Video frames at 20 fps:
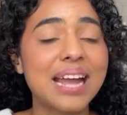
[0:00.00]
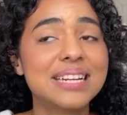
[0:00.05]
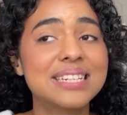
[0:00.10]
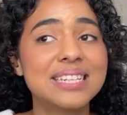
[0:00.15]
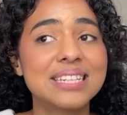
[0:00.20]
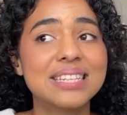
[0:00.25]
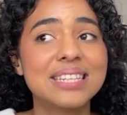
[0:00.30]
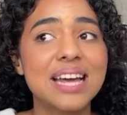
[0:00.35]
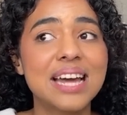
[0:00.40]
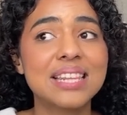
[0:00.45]

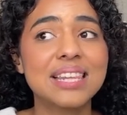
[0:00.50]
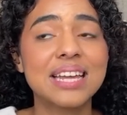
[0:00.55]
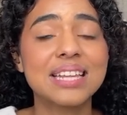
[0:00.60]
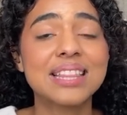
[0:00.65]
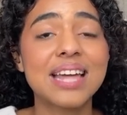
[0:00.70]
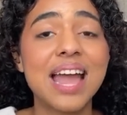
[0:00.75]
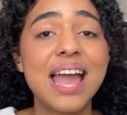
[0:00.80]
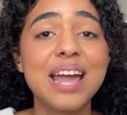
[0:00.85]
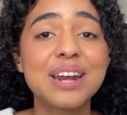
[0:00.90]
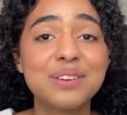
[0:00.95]
did that like
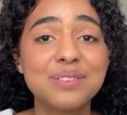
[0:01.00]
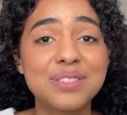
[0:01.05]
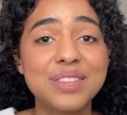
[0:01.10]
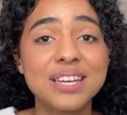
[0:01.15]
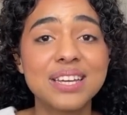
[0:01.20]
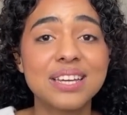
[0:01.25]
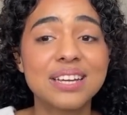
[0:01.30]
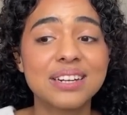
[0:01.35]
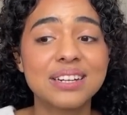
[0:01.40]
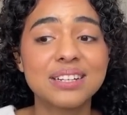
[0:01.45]
the end of the
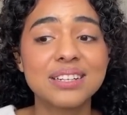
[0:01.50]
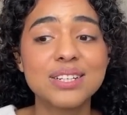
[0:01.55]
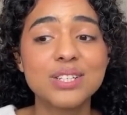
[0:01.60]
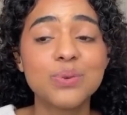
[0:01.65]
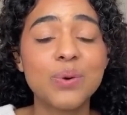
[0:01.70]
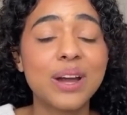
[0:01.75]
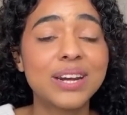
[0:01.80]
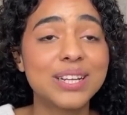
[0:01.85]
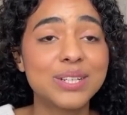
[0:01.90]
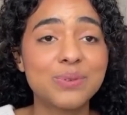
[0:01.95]
year
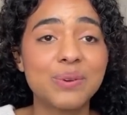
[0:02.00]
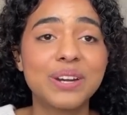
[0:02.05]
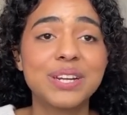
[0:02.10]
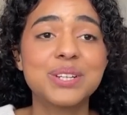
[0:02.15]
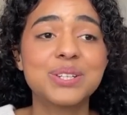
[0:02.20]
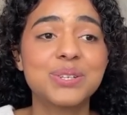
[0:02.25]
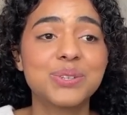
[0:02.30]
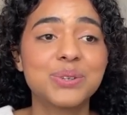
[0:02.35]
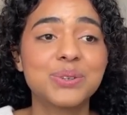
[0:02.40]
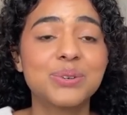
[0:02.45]

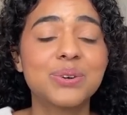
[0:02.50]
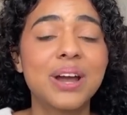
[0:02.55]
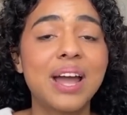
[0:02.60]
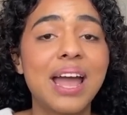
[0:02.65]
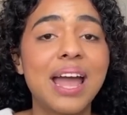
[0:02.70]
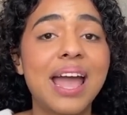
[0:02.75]
2022,